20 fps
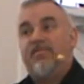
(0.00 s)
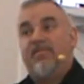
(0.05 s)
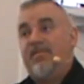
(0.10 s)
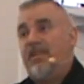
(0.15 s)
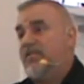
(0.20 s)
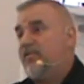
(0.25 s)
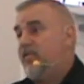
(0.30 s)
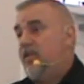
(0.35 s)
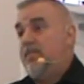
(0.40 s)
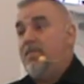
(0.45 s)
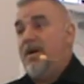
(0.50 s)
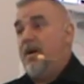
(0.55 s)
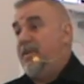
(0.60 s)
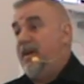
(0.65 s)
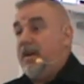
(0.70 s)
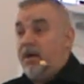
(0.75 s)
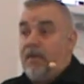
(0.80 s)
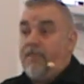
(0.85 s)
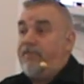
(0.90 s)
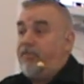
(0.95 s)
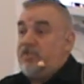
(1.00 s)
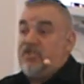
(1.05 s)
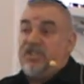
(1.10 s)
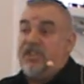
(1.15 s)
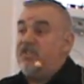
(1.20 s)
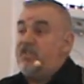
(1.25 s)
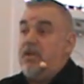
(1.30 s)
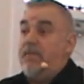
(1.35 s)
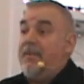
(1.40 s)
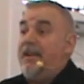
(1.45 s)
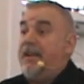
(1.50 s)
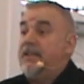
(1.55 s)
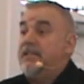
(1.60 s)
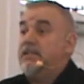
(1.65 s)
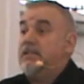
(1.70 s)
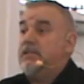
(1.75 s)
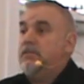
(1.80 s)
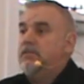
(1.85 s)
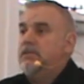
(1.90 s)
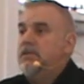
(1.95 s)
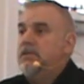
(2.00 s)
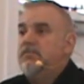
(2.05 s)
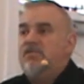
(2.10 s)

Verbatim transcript: 60, I mean, come for 60 minutes.